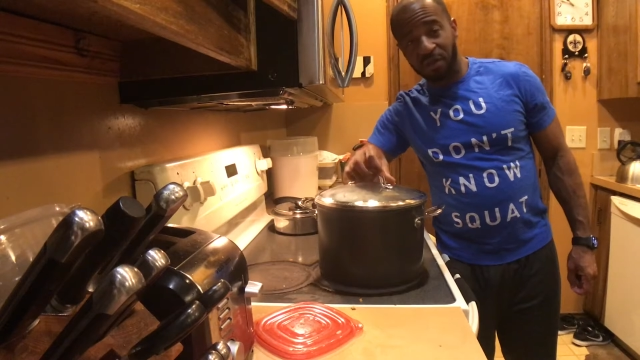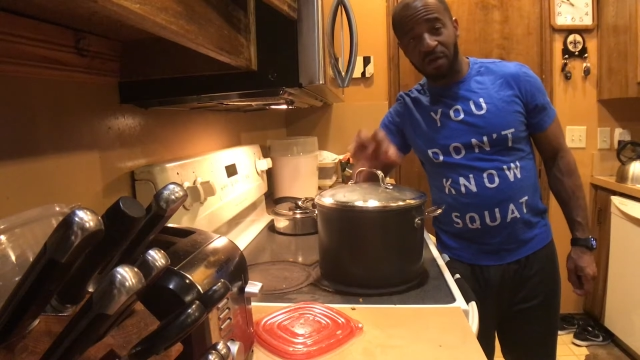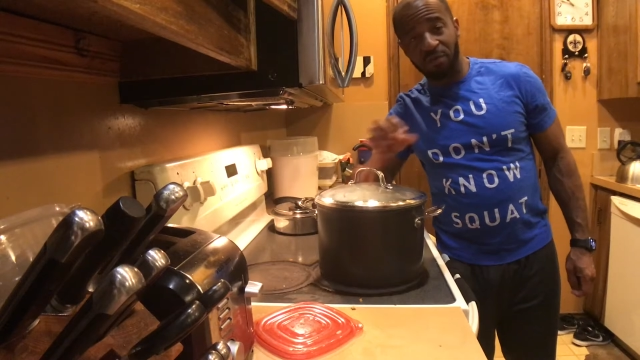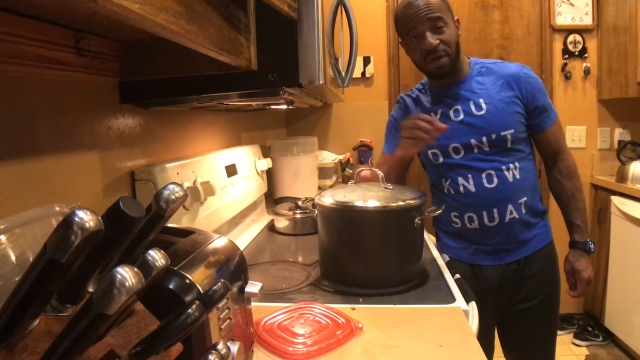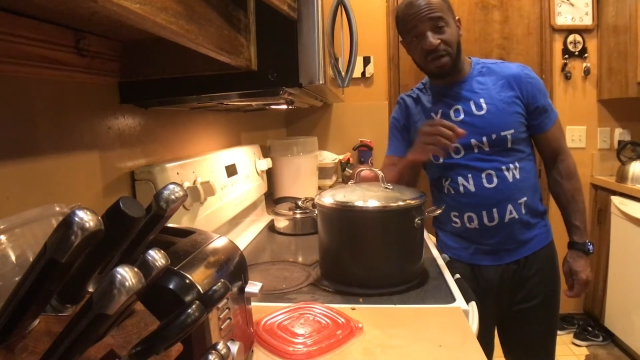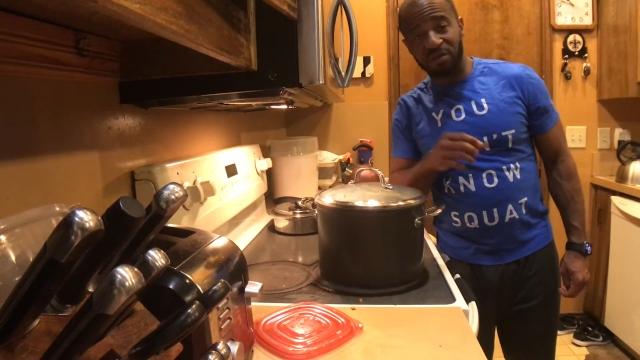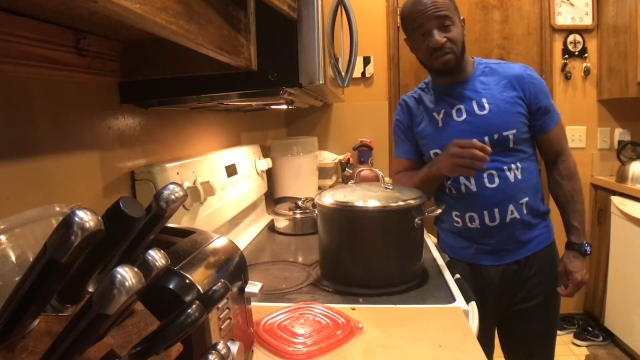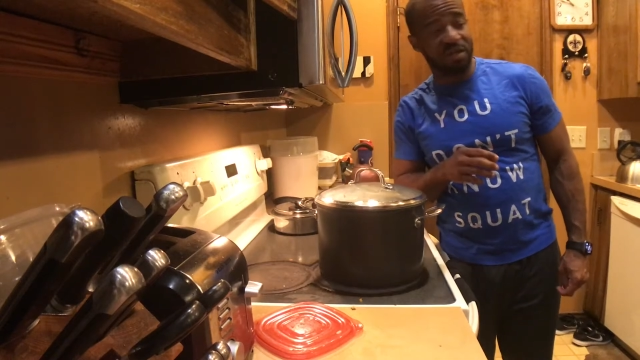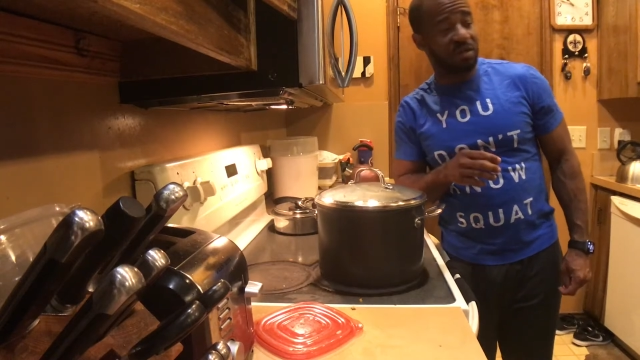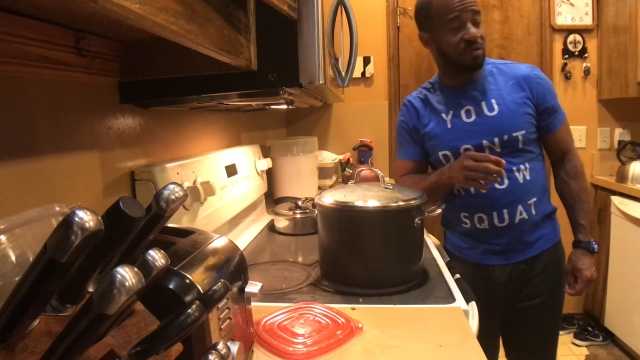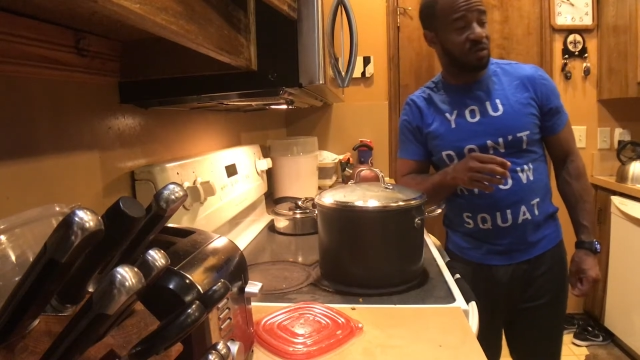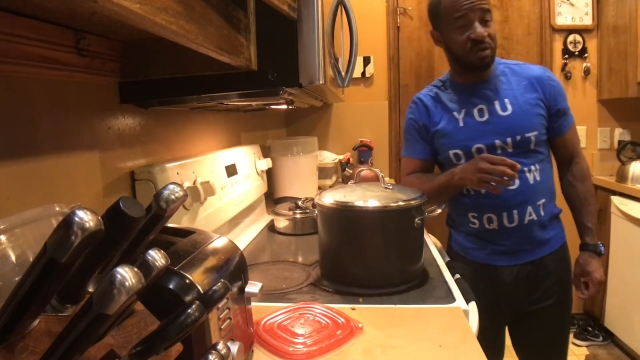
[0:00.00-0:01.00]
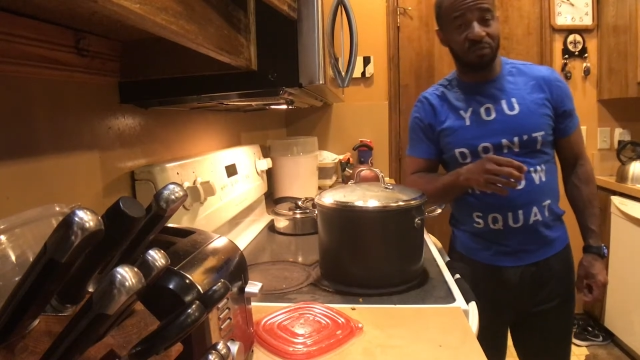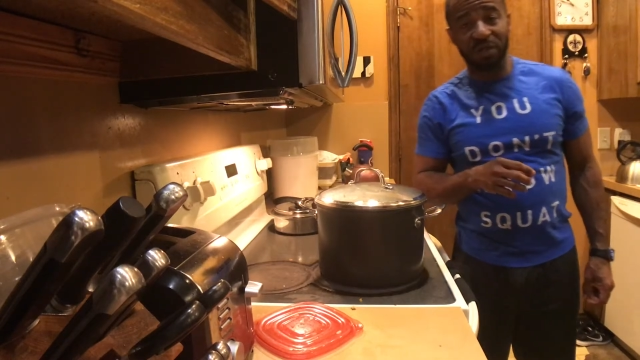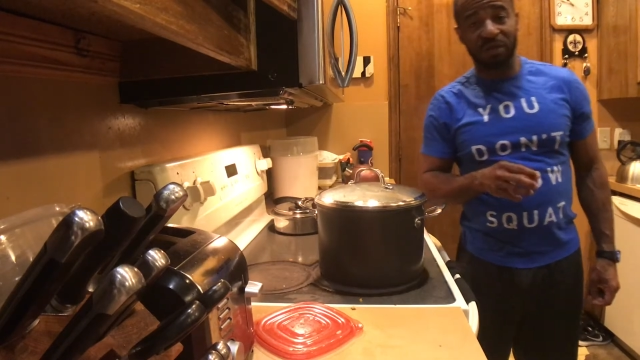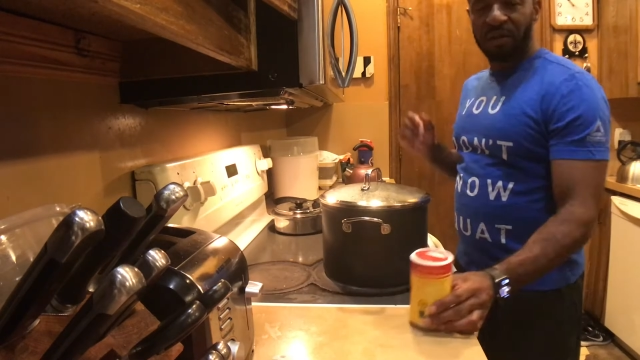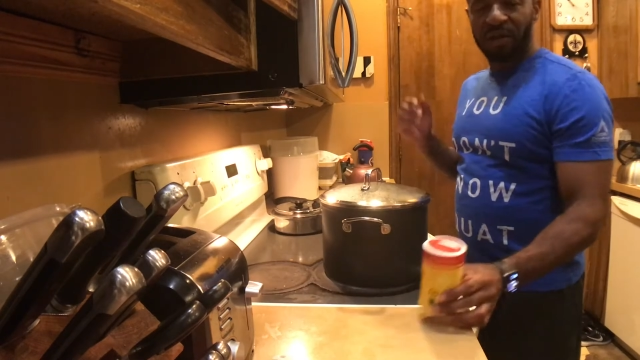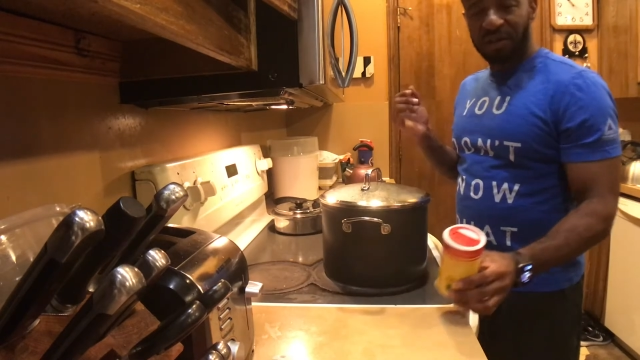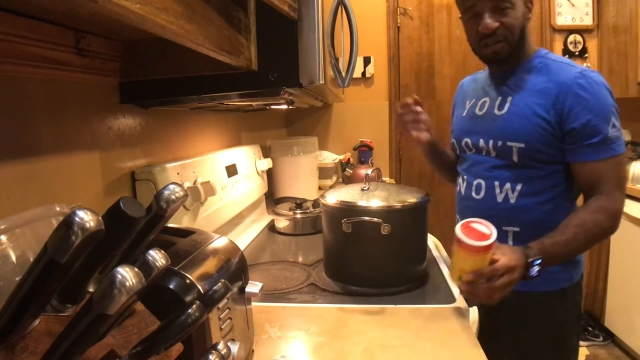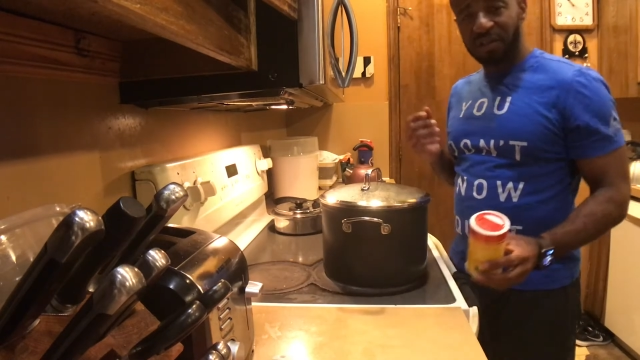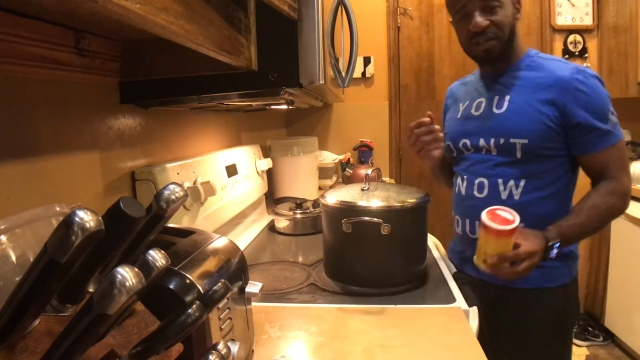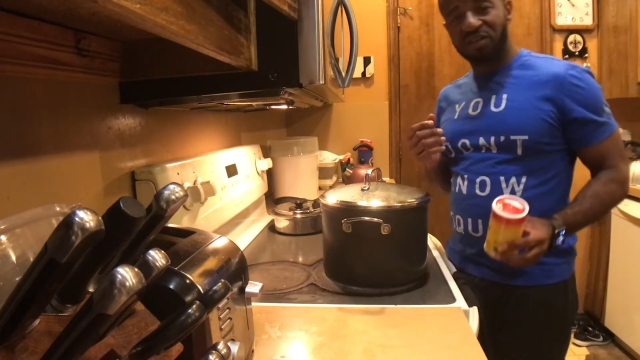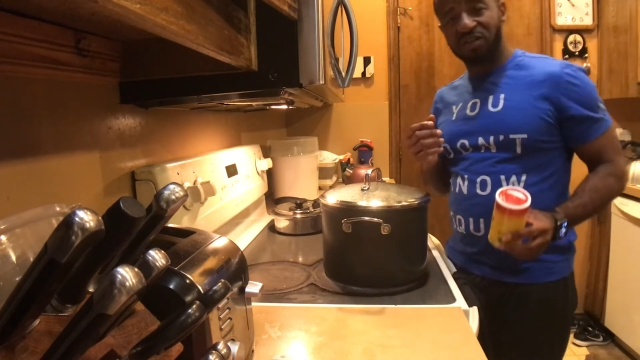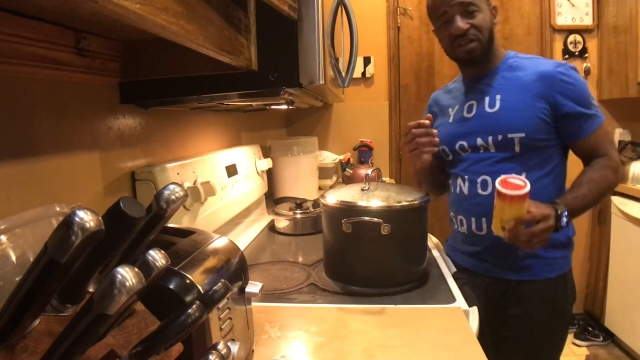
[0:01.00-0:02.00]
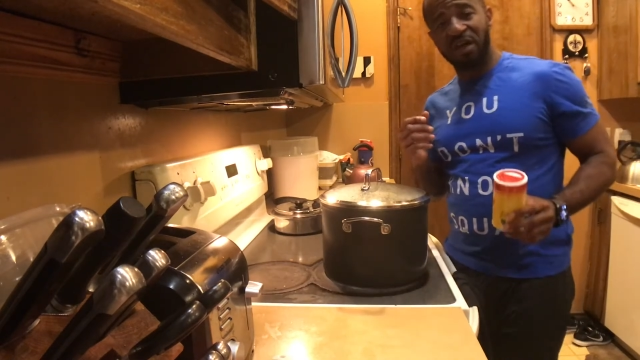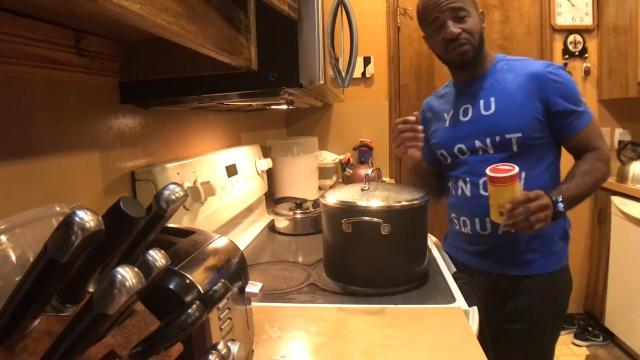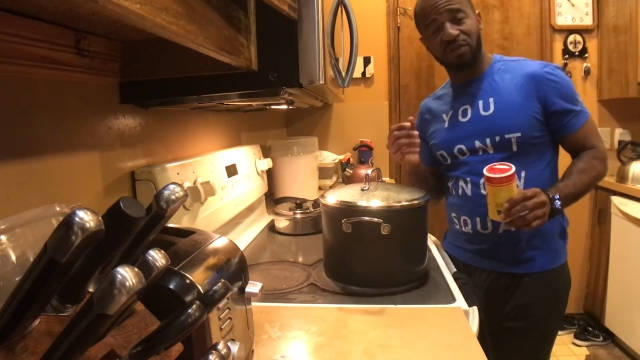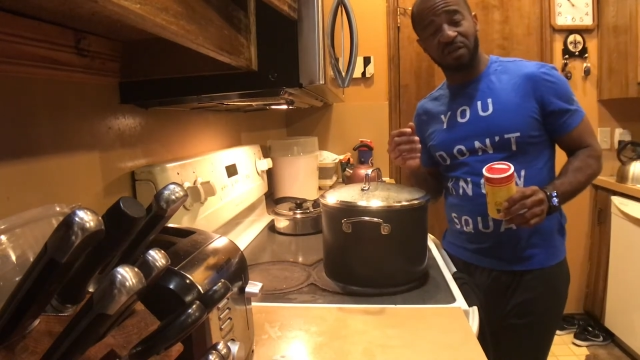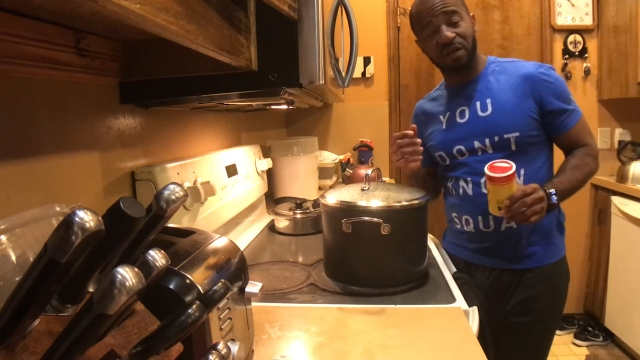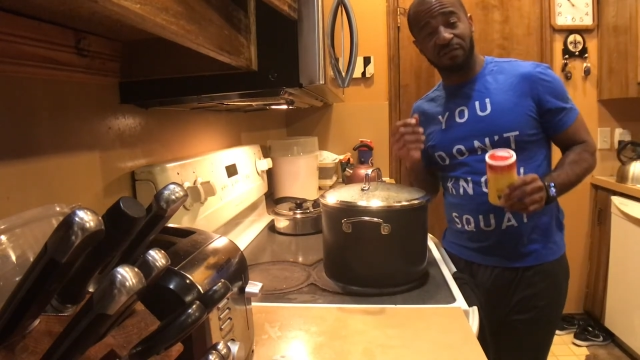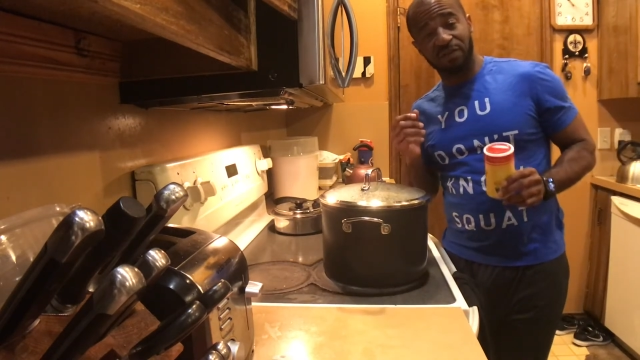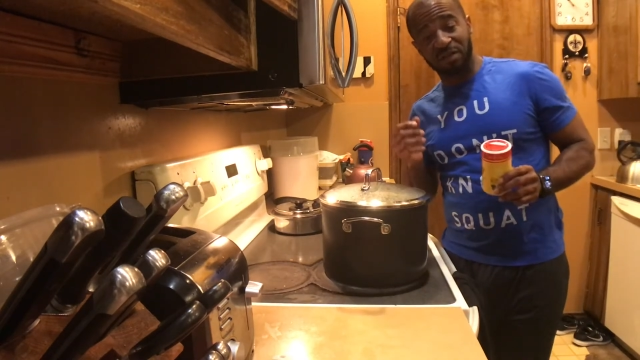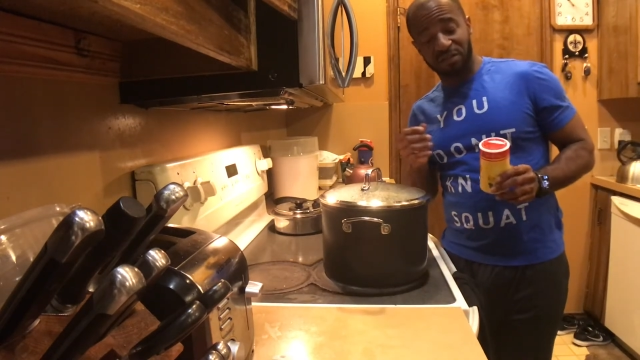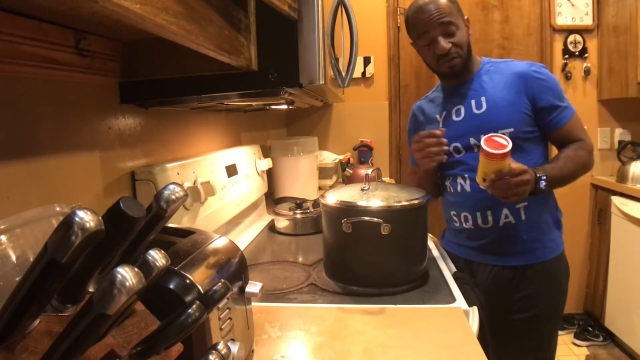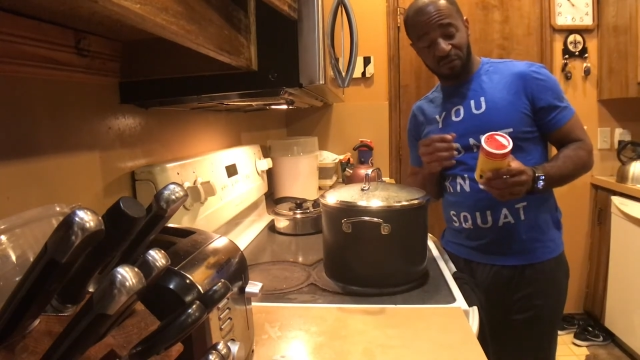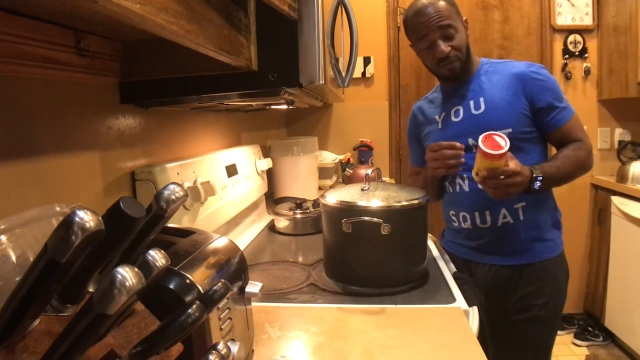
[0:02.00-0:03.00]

Come back and check on it in a minute. Now, in addition to everything I've done so